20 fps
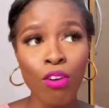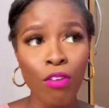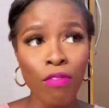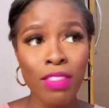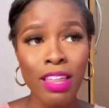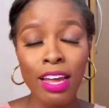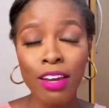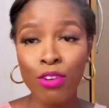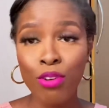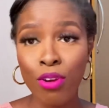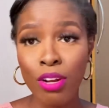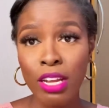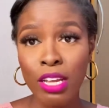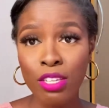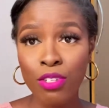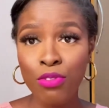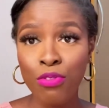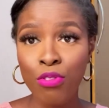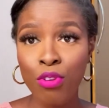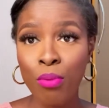that
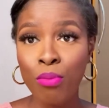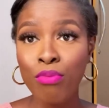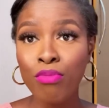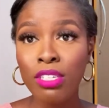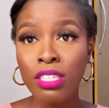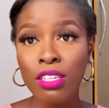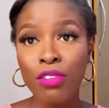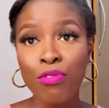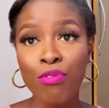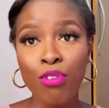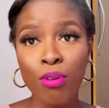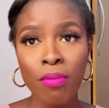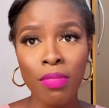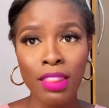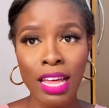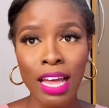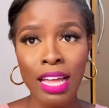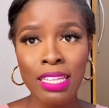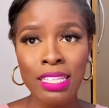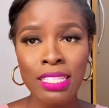knowledge from reading from that,